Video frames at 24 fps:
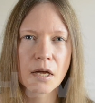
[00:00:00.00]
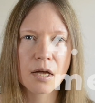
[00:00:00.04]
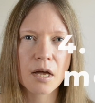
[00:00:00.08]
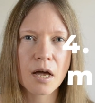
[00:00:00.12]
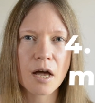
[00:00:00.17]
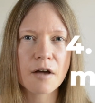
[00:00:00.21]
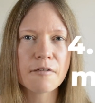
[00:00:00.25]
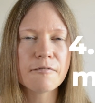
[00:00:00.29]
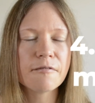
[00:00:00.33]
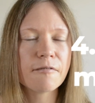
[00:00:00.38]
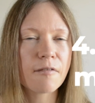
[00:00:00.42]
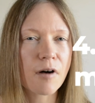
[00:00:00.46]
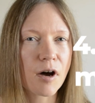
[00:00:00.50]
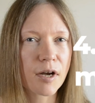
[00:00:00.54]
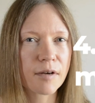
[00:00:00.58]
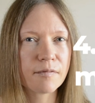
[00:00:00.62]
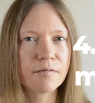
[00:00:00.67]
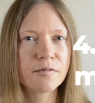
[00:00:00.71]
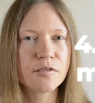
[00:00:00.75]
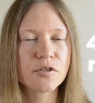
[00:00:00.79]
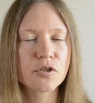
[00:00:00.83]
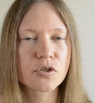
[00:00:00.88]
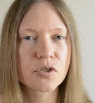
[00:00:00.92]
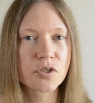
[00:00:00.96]
Have
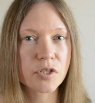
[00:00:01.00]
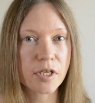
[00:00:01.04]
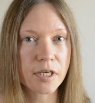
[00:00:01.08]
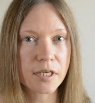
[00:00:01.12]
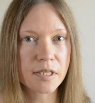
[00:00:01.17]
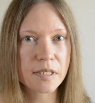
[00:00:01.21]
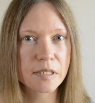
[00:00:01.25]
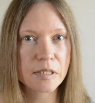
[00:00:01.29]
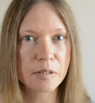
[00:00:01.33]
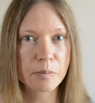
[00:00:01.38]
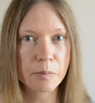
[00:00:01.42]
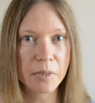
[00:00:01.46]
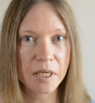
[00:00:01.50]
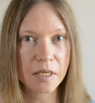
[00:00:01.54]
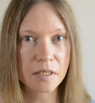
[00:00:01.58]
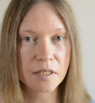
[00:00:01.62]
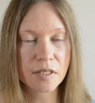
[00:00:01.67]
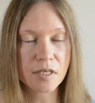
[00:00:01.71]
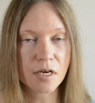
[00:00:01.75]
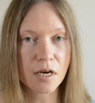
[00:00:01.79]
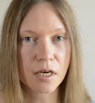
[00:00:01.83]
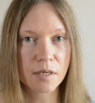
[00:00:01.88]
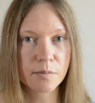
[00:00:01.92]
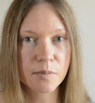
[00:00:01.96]
5 to 6 meal
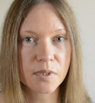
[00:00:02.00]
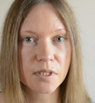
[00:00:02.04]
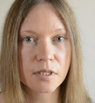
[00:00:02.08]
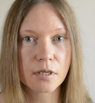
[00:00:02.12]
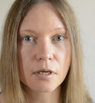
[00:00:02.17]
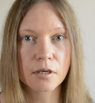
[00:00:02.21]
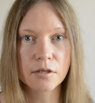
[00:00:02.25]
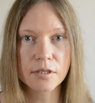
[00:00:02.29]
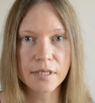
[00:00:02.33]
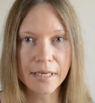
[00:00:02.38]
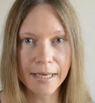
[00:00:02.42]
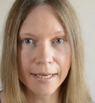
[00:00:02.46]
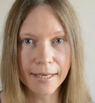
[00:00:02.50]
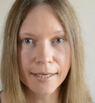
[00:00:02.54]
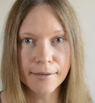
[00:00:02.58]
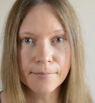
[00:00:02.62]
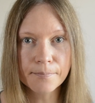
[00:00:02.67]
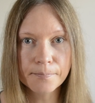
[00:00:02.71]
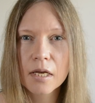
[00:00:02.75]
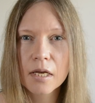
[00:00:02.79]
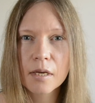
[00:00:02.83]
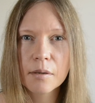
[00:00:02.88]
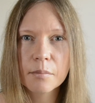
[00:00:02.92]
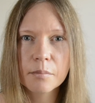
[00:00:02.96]
times a
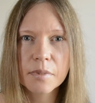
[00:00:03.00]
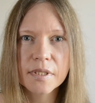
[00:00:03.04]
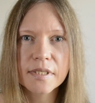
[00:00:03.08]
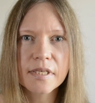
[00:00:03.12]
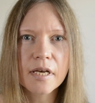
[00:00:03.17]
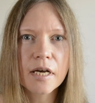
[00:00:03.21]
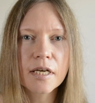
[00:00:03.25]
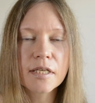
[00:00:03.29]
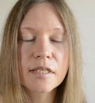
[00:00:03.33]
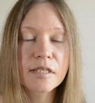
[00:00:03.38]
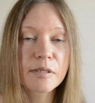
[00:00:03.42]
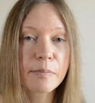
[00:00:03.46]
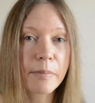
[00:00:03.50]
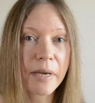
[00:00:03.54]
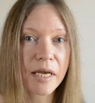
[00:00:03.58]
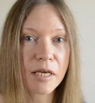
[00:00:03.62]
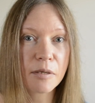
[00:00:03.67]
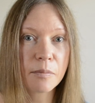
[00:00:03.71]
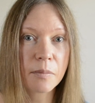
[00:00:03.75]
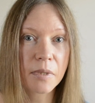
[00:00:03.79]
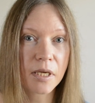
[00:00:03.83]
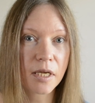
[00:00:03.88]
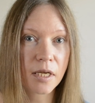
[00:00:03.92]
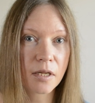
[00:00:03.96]
day. Besides
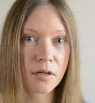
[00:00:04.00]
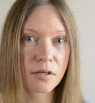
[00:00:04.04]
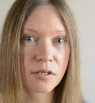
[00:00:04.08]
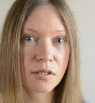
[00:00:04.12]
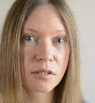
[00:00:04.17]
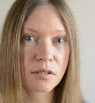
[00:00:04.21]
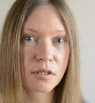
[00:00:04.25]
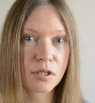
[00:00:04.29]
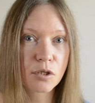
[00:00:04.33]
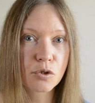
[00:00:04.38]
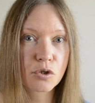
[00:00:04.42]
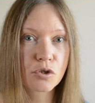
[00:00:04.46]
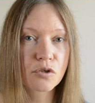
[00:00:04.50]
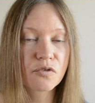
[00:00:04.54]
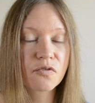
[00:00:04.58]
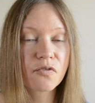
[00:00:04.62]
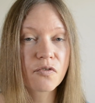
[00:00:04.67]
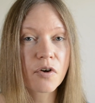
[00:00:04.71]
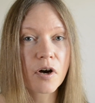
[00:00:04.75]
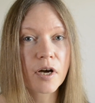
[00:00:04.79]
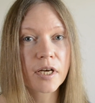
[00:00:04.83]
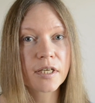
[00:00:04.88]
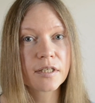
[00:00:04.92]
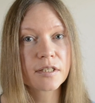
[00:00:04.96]
main meals, you should
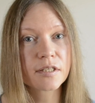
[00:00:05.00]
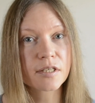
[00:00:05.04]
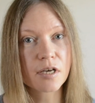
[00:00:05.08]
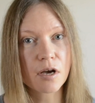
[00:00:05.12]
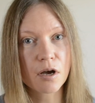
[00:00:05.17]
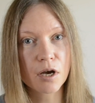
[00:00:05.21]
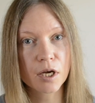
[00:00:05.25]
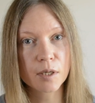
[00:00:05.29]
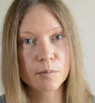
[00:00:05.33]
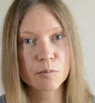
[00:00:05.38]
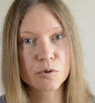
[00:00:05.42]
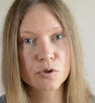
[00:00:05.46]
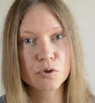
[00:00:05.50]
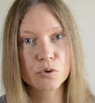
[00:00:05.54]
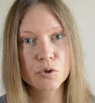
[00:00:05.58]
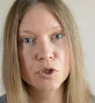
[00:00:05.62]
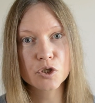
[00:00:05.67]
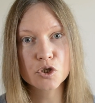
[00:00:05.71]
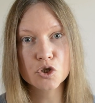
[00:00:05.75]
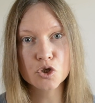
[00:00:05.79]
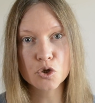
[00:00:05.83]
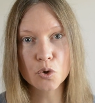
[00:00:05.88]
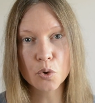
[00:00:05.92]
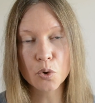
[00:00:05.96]
find time to
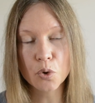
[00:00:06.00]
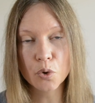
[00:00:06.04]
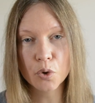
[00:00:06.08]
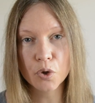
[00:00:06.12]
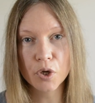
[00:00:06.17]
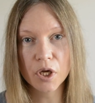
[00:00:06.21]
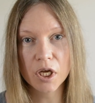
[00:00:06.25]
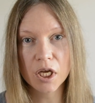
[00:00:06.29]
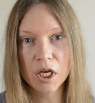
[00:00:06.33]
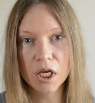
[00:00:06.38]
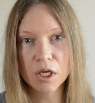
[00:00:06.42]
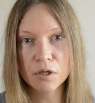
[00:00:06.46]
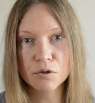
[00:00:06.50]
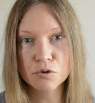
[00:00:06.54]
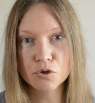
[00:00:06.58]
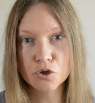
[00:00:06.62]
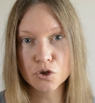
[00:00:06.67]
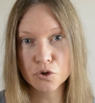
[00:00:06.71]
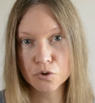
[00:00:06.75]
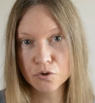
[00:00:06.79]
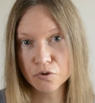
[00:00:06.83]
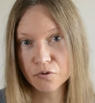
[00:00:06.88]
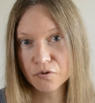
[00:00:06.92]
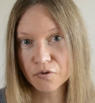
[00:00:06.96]
enjoy
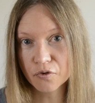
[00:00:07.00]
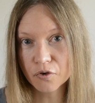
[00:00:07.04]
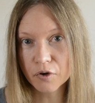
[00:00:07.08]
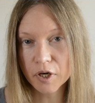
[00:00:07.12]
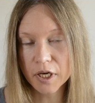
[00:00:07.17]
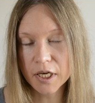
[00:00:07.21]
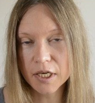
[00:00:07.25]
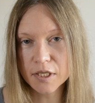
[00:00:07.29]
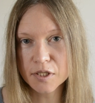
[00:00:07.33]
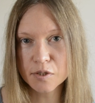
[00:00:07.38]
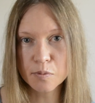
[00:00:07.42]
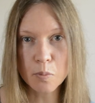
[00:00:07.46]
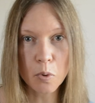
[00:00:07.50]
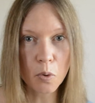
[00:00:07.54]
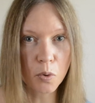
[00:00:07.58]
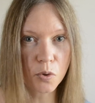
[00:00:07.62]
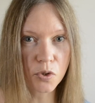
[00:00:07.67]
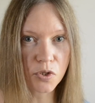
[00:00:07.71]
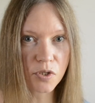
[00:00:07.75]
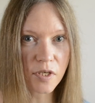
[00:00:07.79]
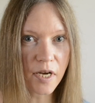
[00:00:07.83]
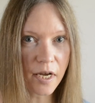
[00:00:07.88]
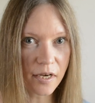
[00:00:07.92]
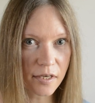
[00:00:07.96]
2 to 3 small
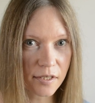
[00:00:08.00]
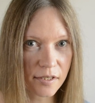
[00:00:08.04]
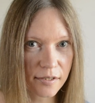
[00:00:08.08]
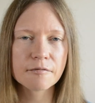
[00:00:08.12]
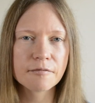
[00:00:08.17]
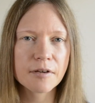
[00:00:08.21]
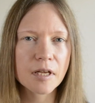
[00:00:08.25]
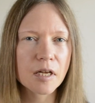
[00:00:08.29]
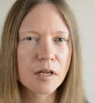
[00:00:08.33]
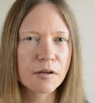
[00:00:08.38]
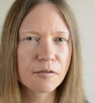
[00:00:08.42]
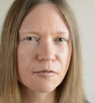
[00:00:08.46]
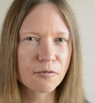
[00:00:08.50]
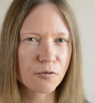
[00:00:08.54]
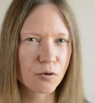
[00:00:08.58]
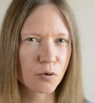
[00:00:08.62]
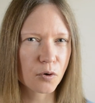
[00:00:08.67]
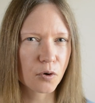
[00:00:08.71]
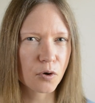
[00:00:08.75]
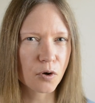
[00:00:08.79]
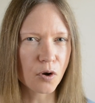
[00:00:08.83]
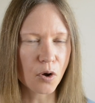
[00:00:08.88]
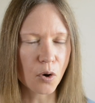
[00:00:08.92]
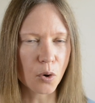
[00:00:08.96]
snacks. Feeling
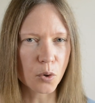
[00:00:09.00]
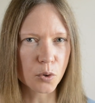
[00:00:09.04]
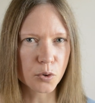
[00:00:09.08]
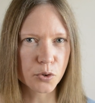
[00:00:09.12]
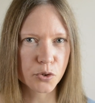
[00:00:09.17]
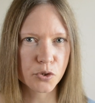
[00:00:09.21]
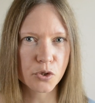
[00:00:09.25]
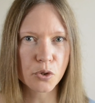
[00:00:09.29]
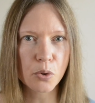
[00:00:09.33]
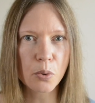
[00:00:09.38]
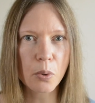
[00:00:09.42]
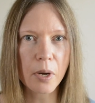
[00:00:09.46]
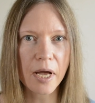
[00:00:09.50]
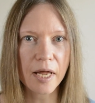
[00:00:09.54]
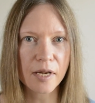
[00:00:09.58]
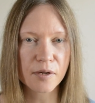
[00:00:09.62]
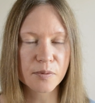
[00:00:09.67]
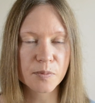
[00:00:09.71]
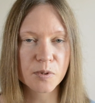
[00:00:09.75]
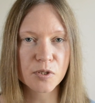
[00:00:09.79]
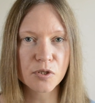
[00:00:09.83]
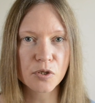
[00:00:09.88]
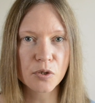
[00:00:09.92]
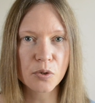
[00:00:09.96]
full also
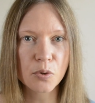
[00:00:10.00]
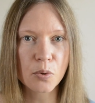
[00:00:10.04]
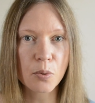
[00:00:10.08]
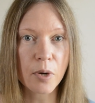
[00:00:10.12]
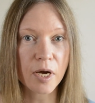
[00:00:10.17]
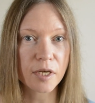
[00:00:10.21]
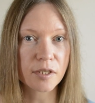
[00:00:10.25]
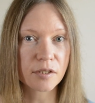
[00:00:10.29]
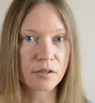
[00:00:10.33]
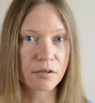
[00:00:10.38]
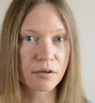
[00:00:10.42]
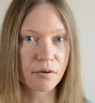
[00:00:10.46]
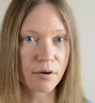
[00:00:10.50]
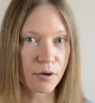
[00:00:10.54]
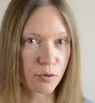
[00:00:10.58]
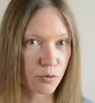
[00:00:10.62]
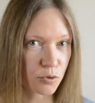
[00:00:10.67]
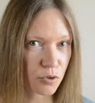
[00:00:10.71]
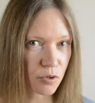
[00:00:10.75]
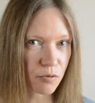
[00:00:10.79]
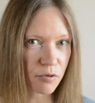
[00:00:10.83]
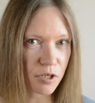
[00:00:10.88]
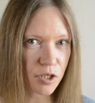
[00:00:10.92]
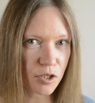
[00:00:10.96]
helps you at
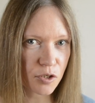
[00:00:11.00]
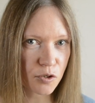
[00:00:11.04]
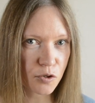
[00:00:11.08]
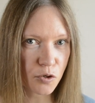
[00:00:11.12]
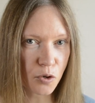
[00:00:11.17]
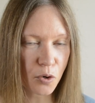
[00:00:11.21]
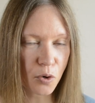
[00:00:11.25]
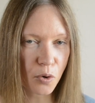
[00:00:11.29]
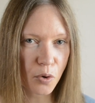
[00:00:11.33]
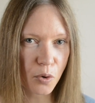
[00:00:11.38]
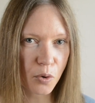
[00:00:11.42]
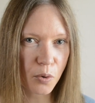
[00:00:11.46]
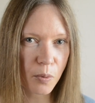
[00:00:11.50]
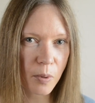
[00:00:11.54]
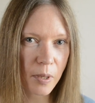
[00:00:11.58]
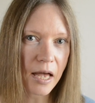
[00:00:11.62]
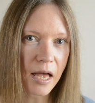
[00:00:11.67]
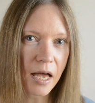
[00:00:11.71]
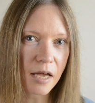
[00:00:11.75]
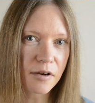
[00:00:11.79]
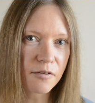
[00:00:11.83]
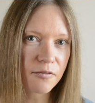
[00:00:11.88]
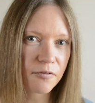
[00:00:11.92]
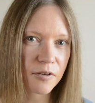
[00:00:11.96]
grocery store
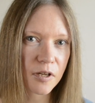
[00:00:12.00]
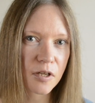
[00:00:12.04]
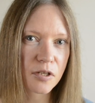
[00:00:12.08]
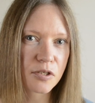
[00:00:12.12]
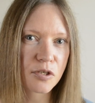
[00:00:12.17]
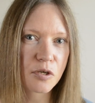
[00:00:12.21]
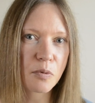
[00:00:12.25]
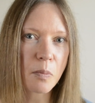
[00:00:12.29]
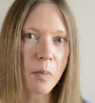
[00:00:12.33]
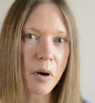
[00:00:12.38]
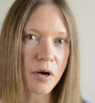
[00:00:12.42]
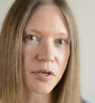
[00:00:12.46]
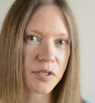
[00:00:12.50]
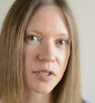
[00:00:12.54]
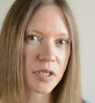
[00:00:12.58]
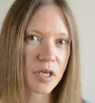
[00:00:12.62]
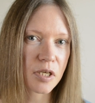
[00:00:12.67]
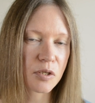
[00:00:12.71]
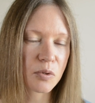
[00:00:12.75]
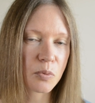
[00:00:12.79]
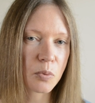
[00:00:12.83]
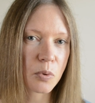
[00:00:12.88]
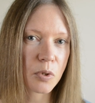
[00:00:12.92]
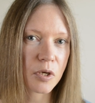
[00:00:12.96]
and fills your
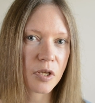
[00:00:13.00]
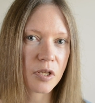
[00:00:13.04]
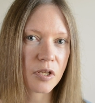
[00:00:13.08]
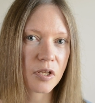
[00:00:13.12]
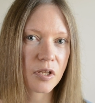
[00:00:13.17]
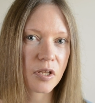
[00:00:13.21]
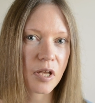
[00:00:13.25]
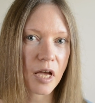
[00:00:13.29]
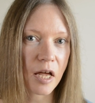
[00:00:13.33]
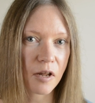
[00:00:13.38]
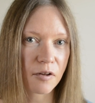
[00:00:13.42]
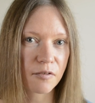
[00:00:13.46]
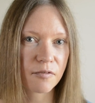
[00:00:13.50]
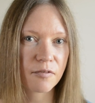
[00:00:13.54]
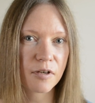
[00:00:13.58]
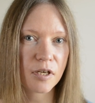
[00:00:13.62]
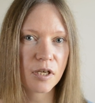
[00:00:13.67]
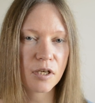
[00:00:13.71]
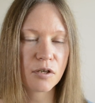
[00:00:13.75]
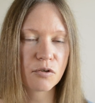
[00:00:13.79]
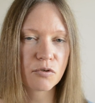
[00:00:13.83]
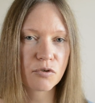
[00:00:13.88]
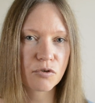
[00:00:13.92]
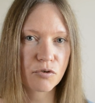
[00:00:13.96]
basket with
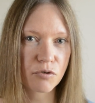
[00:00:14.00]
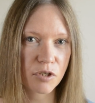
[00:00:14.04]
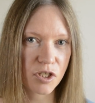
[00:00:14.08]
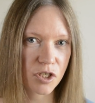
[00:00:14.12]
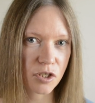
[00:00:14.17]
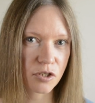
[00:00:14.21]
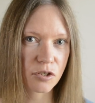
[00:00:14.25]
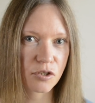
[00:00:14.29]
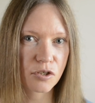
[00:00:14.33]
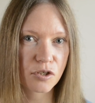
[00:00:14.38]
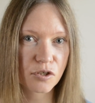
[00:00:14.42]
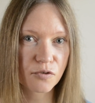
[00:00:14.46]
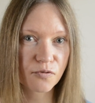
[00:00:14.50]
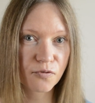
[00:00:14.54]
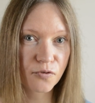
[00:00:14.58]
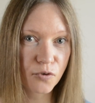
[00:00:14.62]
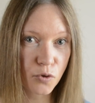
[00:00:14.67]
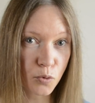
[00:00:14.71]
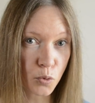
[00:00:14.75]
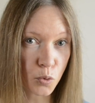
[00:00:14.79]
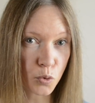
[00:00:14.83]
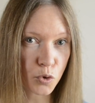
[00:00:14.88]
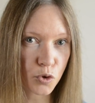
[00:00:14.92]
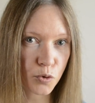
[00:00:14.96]
healthy, nutritious
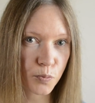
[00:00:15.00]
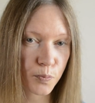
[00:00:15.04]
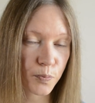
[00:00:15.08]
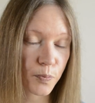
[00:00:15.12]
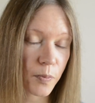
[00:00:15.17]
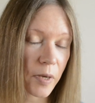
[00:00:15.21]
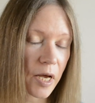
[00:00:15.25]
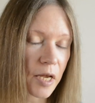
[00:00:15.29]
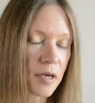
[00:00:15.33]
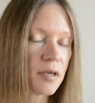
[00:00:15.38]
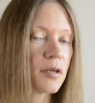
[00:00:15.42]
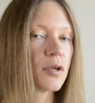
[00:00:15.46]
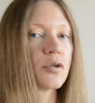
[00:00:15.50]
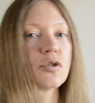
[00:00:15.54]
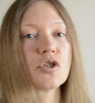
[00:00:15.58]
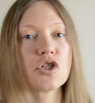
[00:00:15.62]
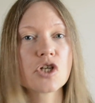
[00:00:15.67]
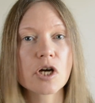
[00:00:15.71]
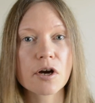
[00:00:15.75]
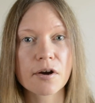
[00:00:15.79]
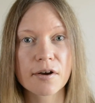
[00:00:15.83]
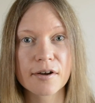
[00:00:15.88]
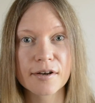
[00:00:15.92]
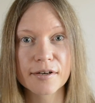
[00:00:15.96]
food and not
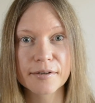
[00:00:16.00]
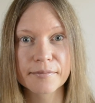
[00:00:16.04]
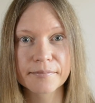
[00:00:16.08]
junk.